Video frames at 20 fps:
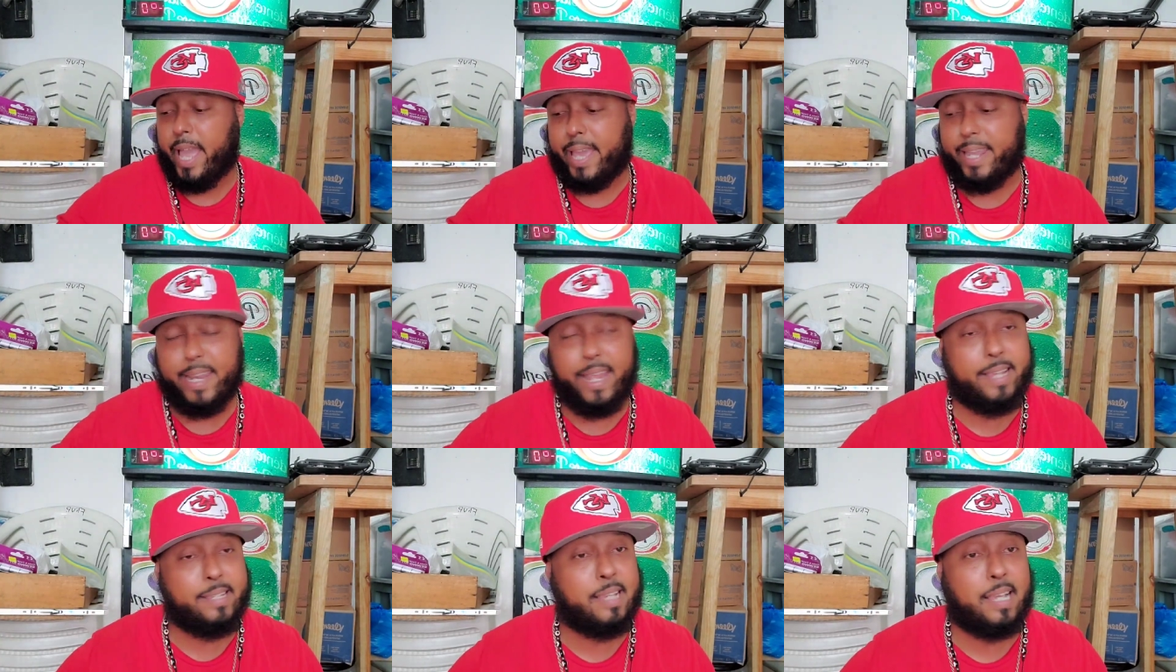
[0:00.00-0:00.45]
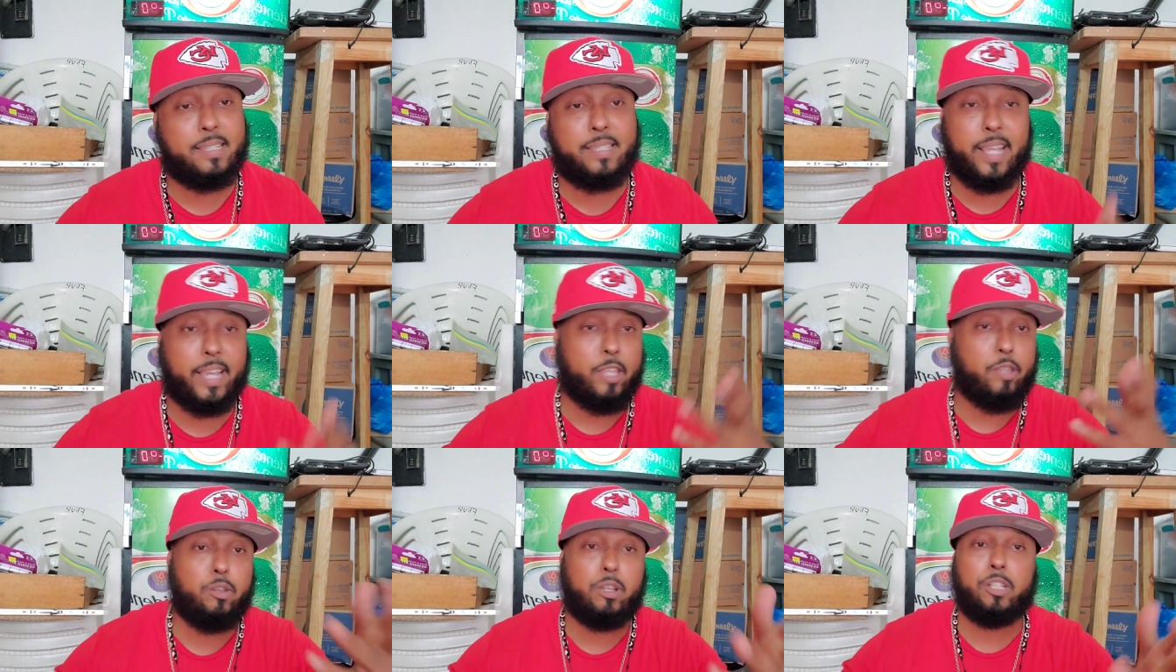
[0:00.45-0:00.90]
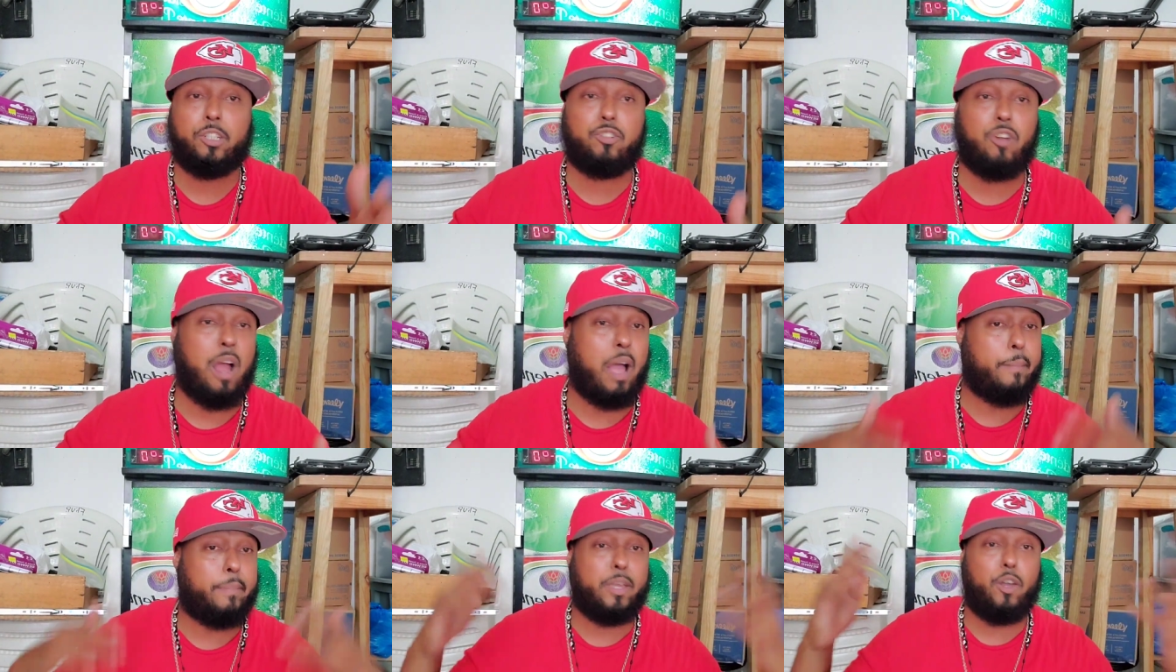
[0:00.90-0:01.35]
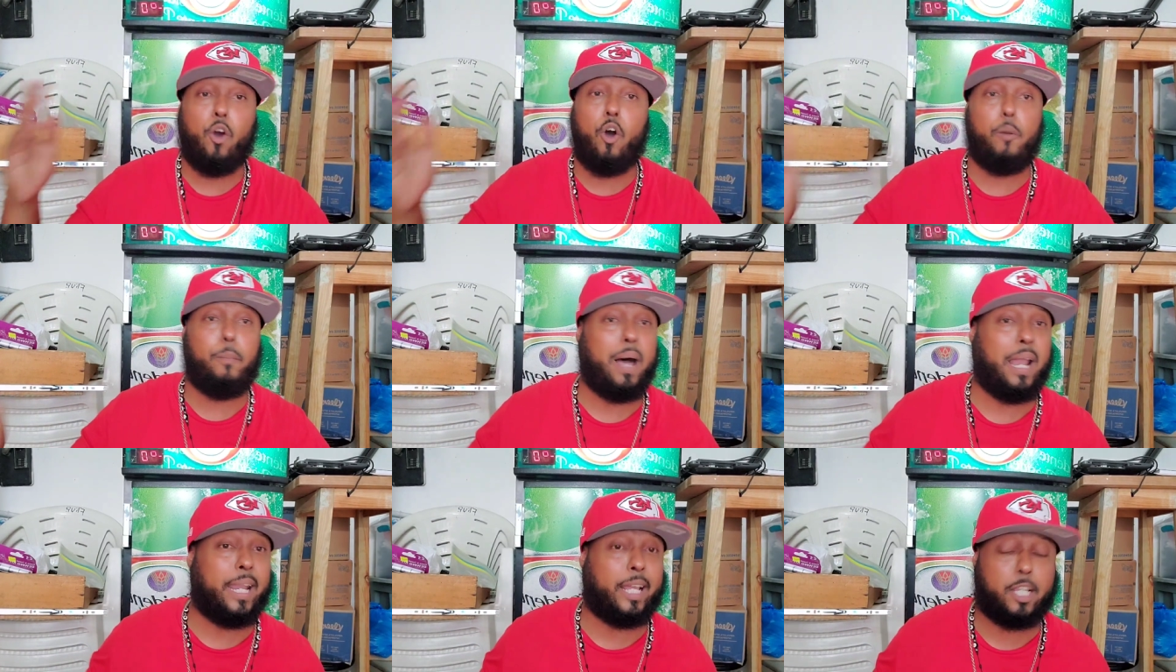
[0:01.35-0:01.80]
And as I said, you can try me,
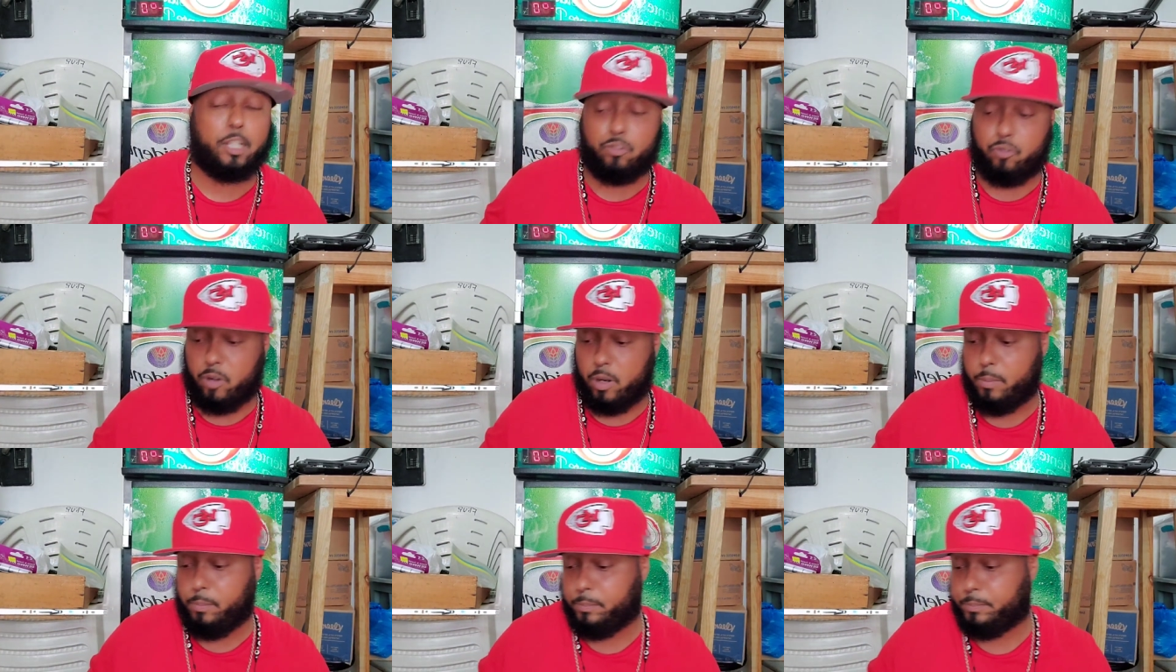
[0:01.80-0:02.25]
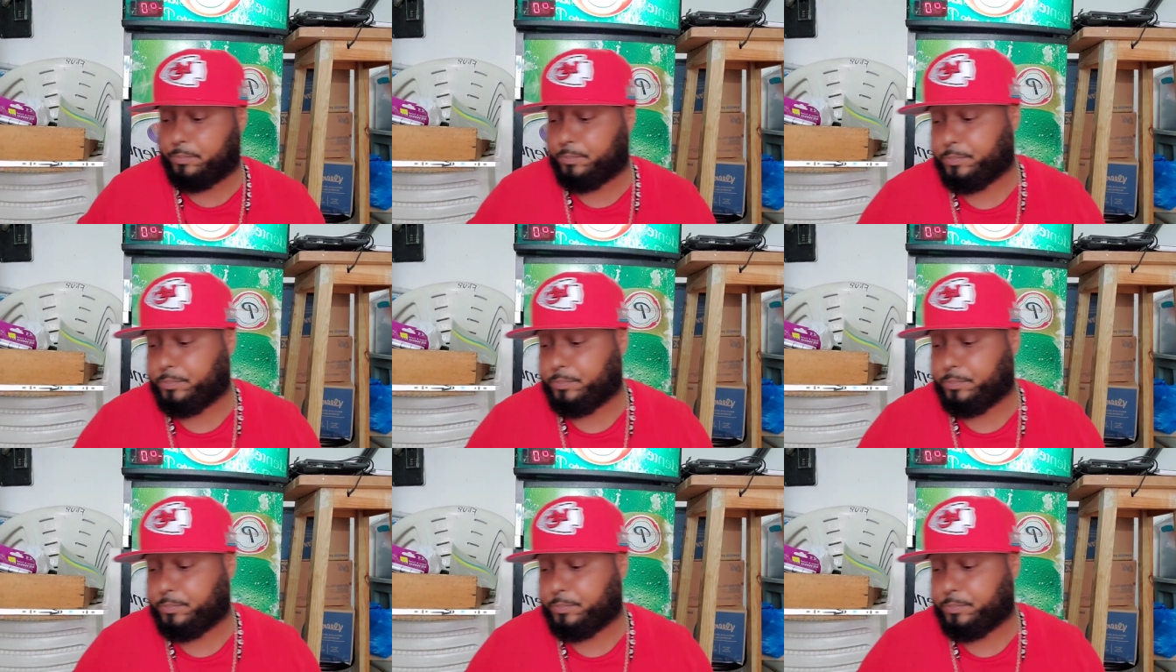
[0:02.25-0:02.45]
all my liquor's real.